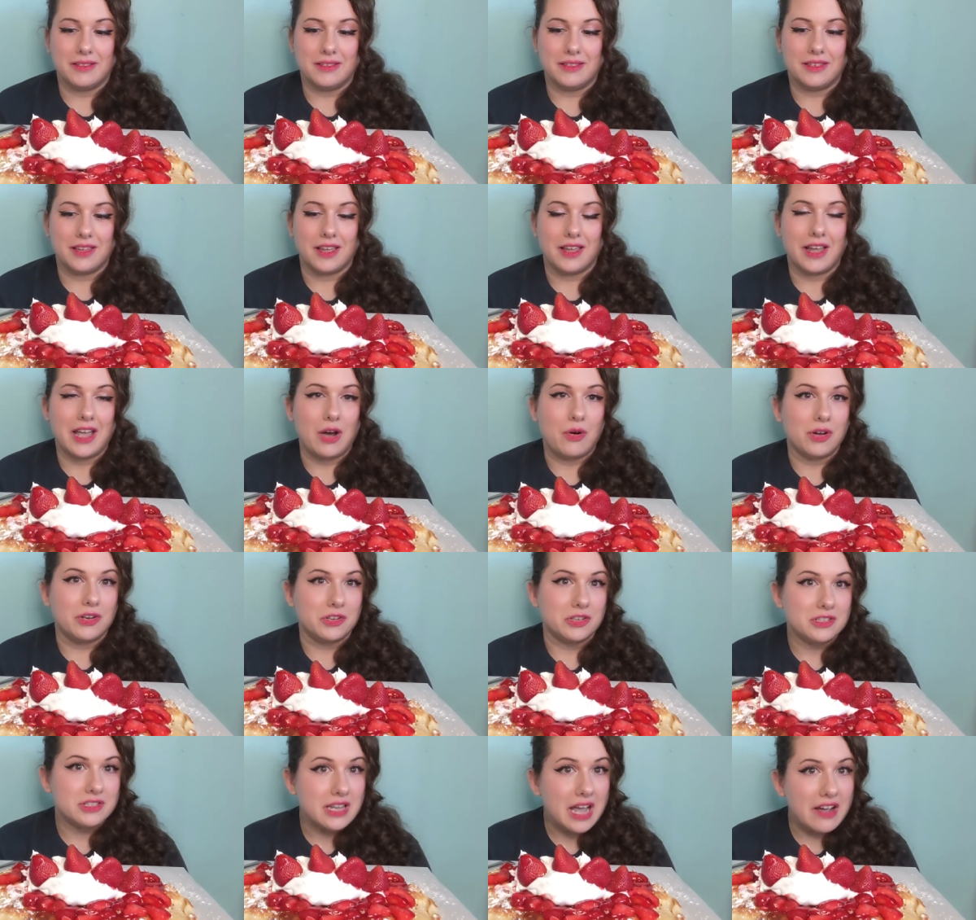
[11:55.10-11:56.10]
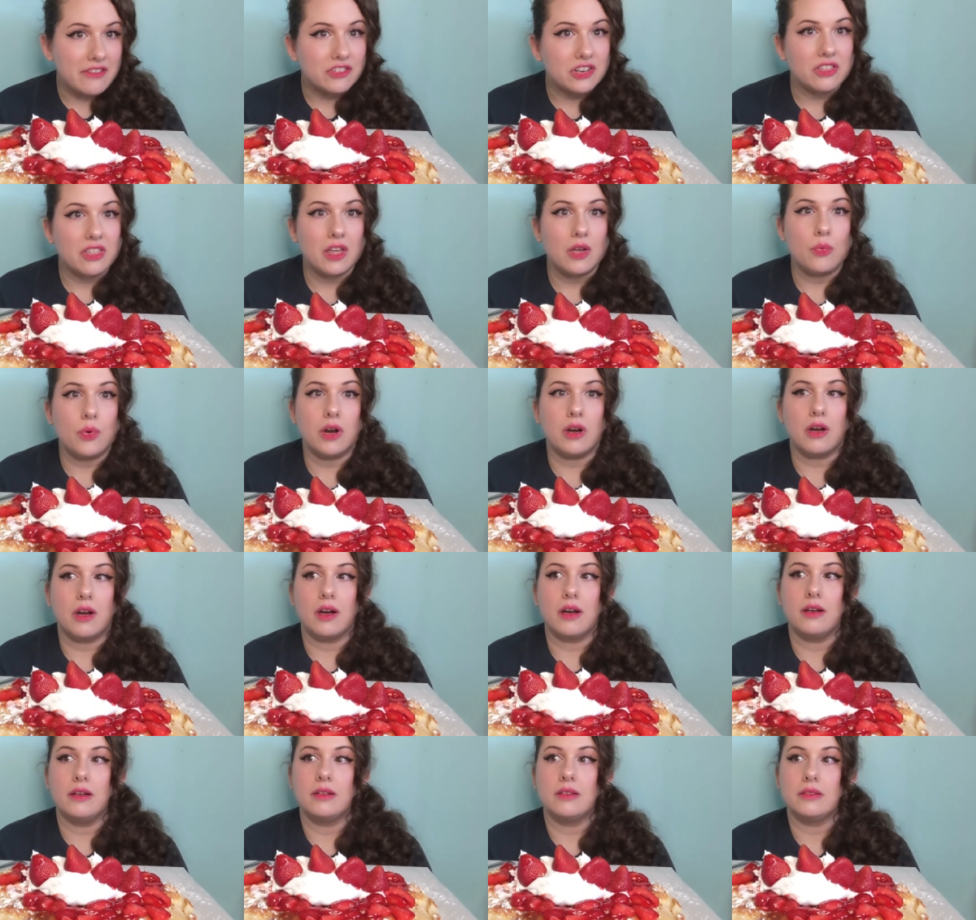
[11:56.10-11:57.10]
saying how understaffed they
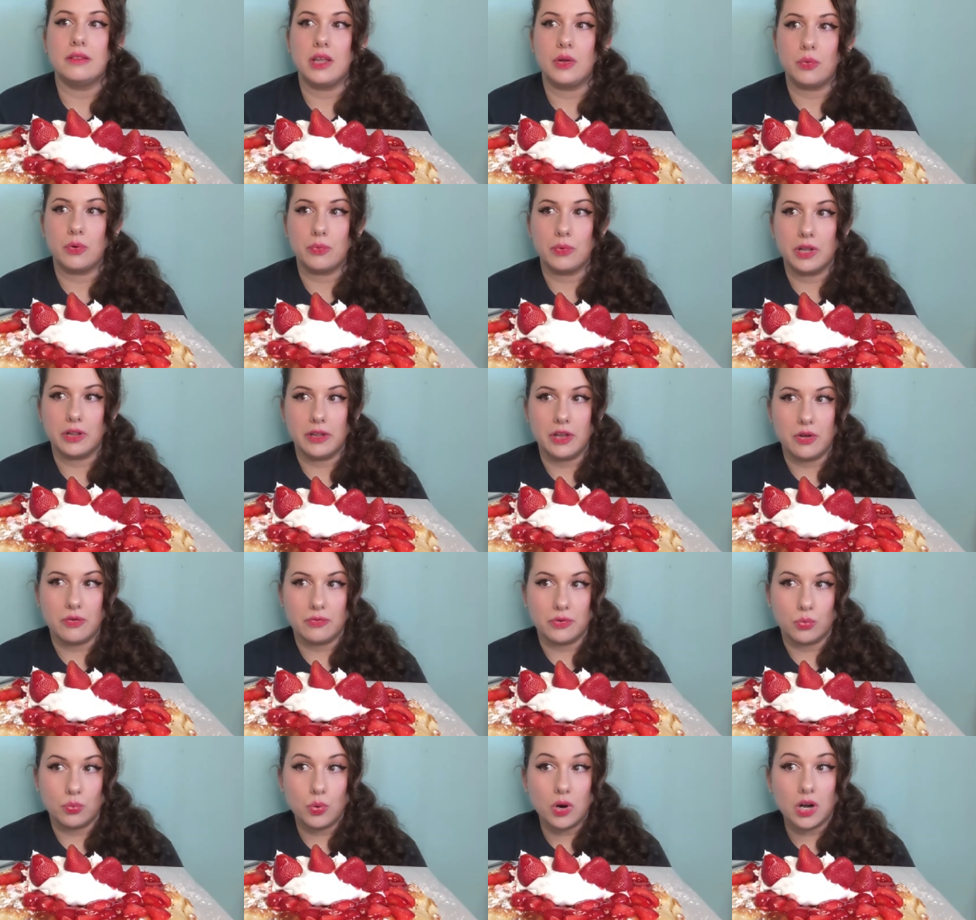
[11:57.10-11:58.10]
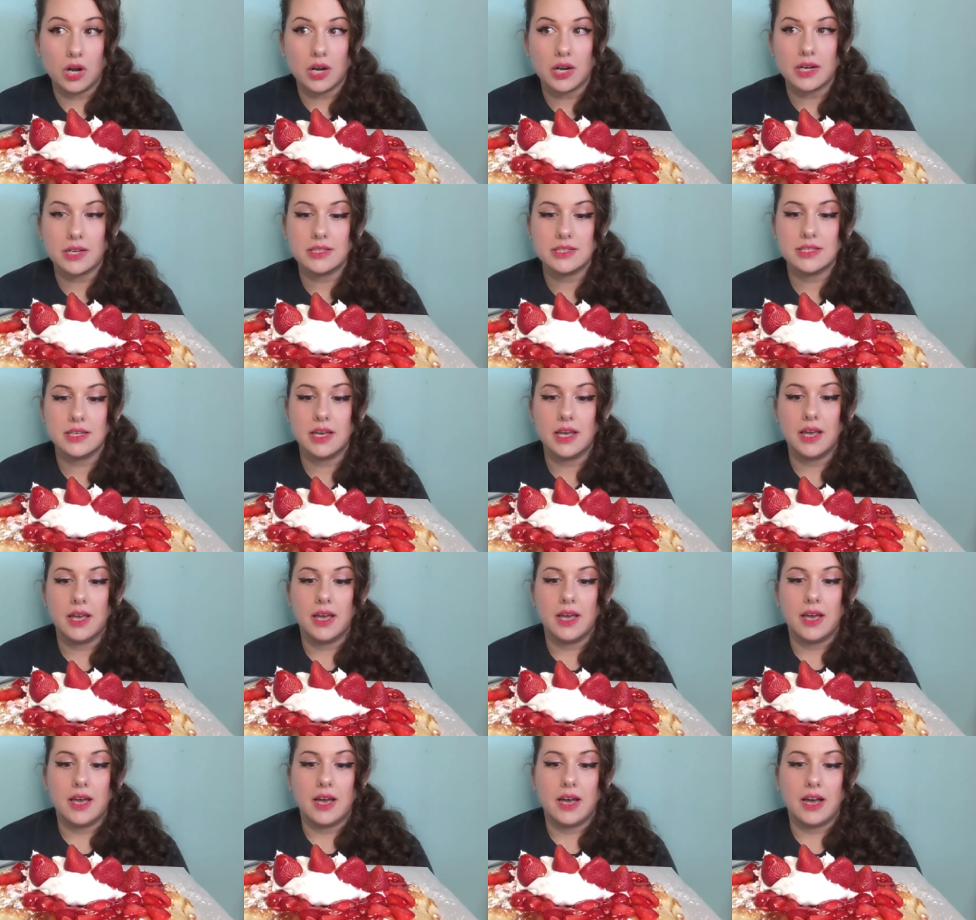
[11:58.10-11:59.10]
were, they were really overworked.
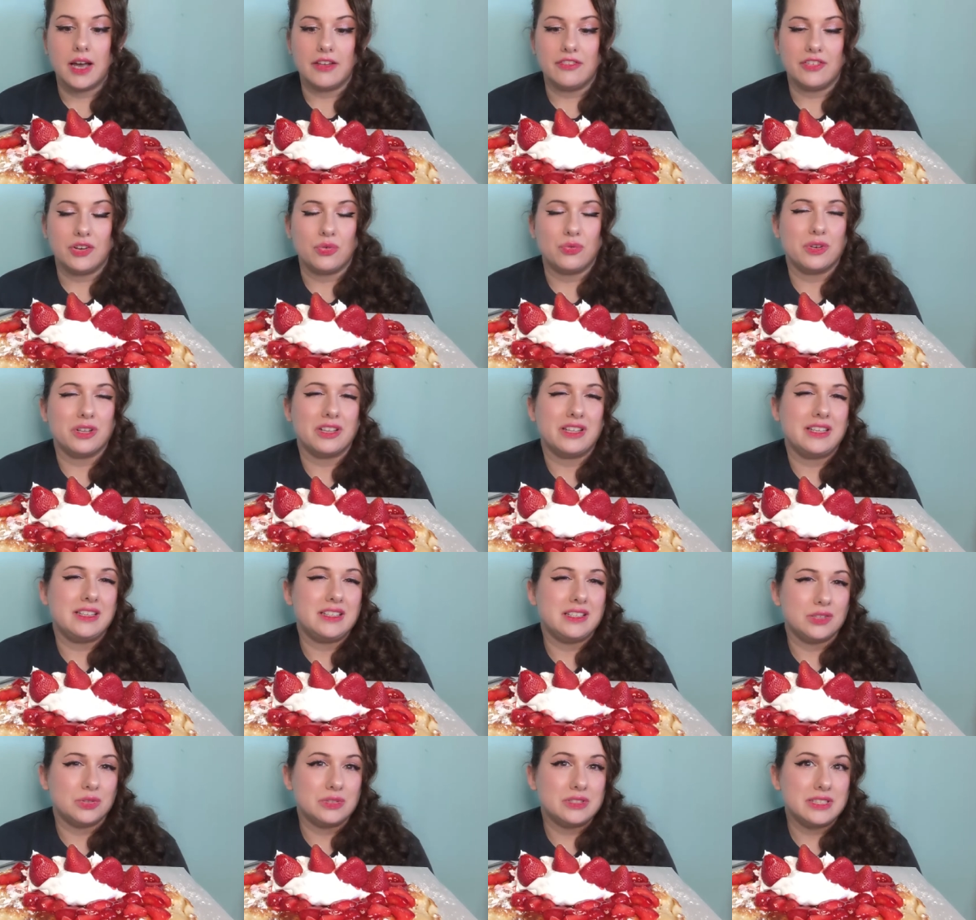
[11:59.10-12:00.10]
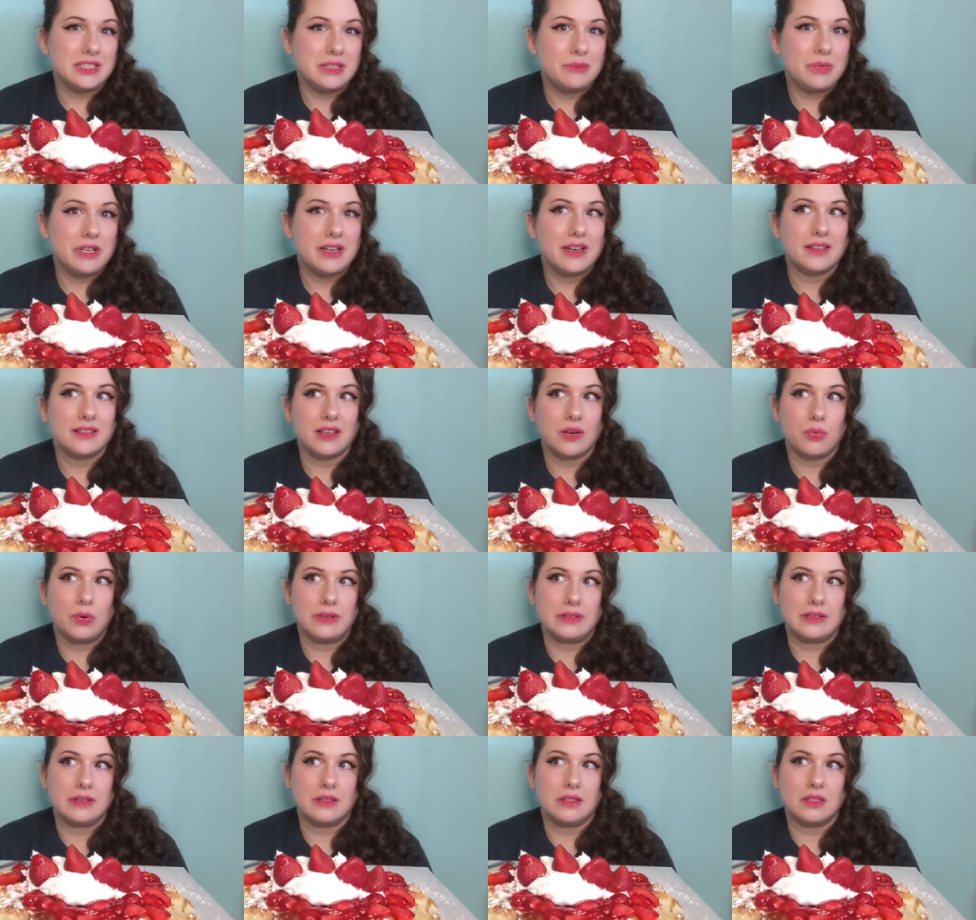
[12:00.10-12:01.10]
I felt really guilty because I
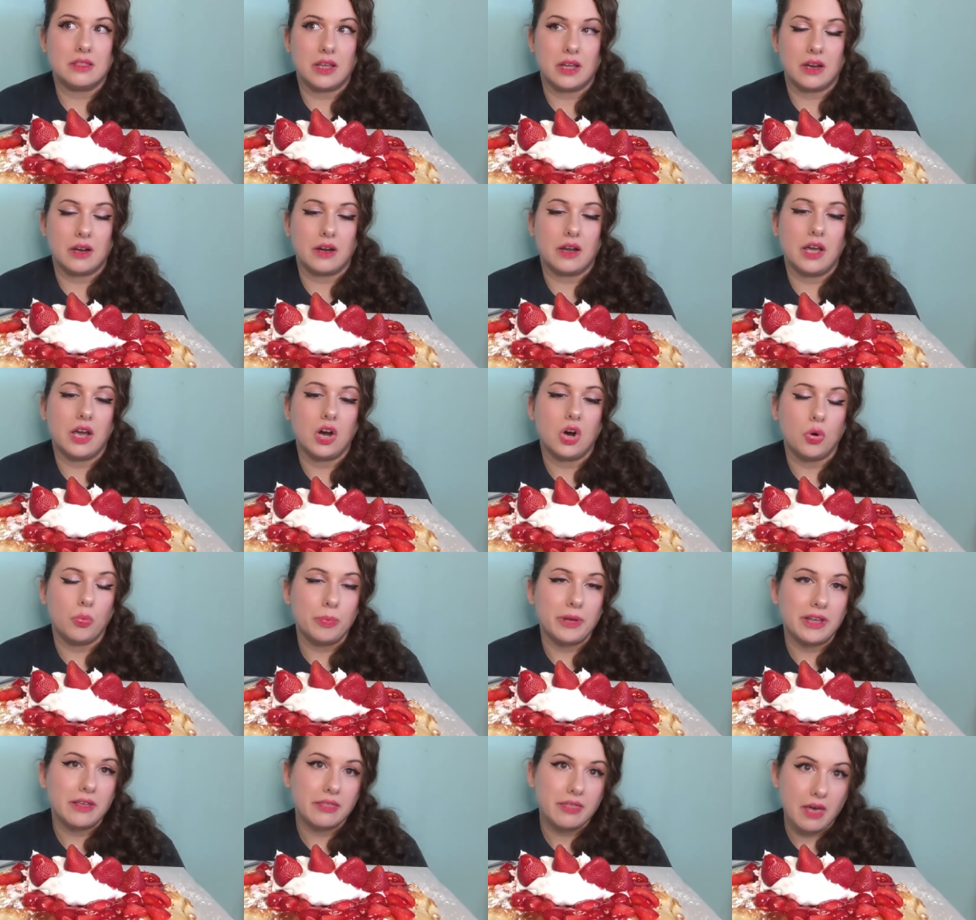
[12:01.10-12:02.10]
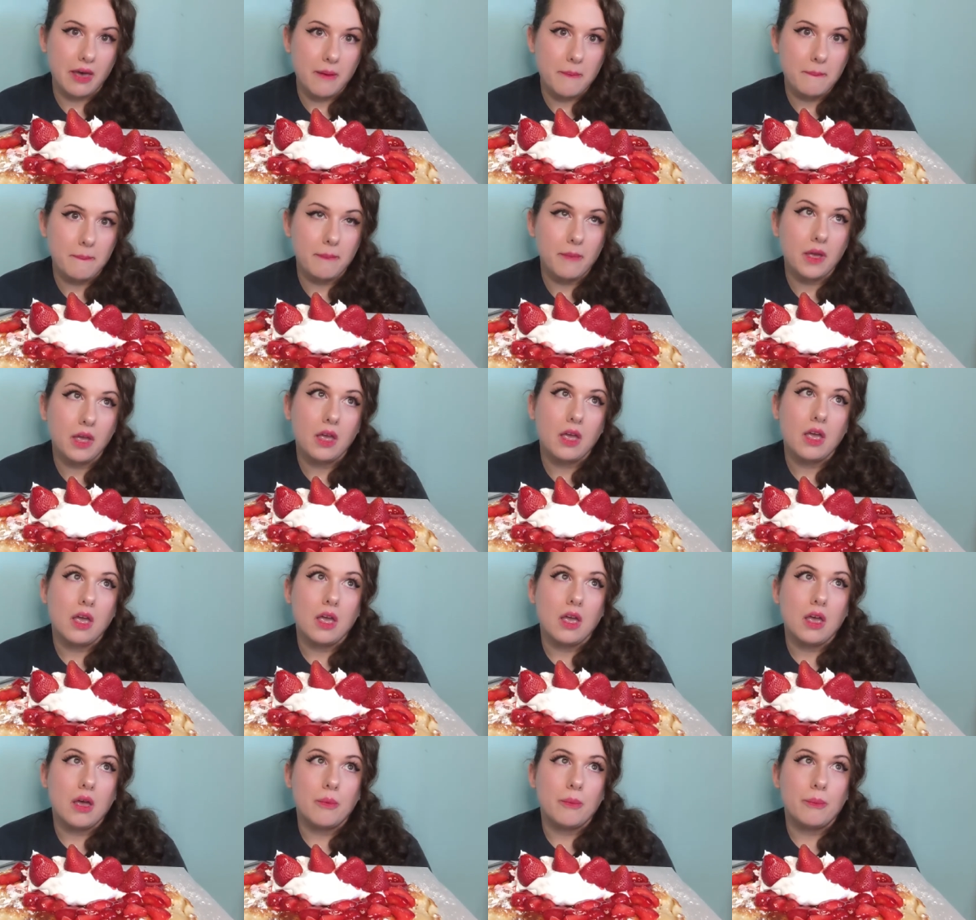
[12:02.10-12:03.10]
wasn't there helping them.
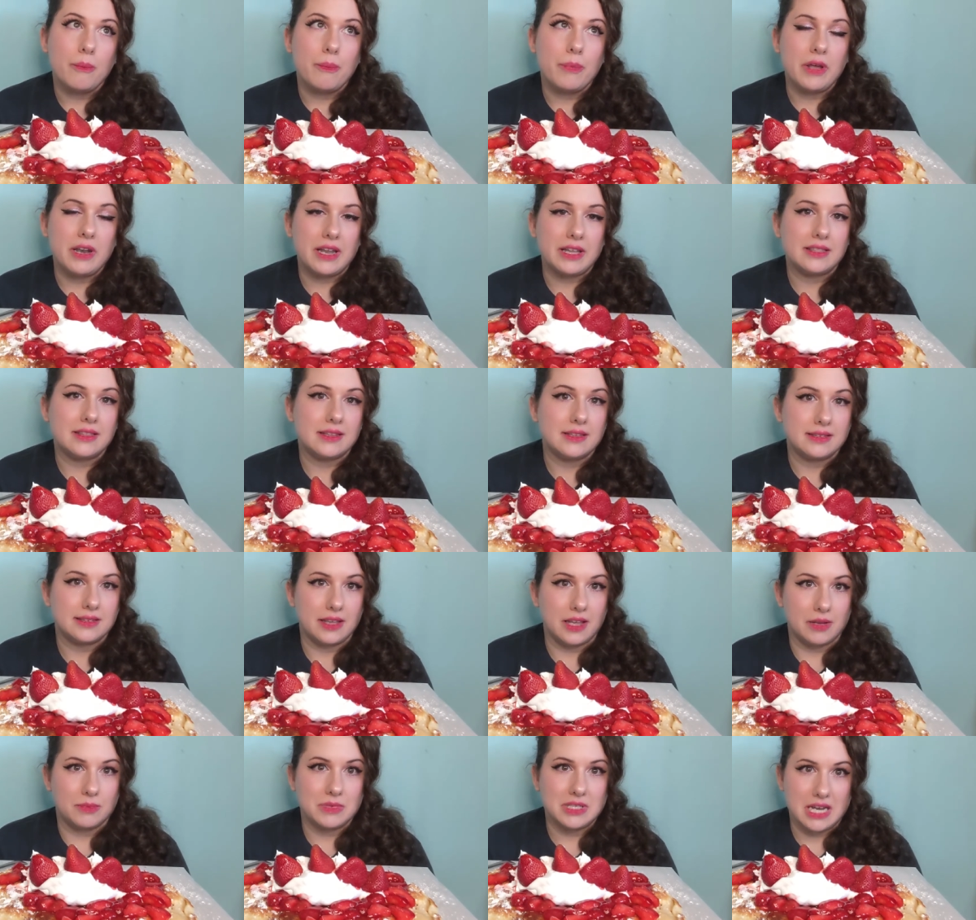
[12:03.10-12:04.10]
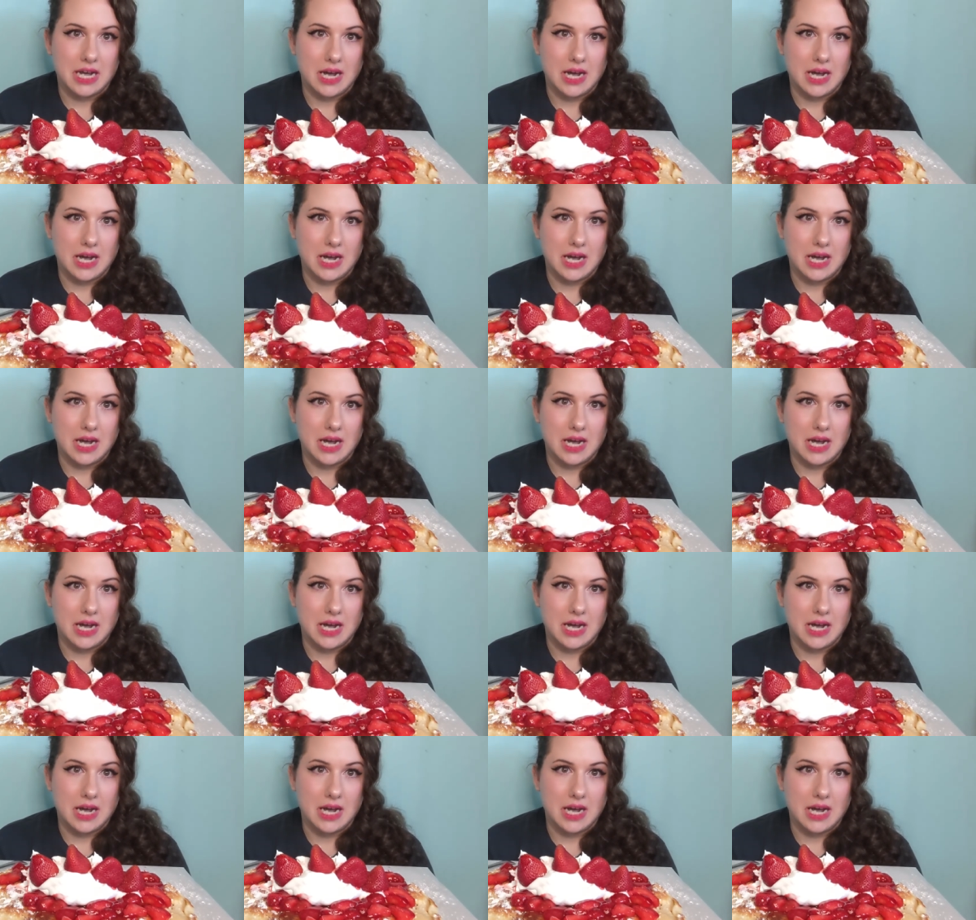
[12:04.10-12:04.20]
But at the same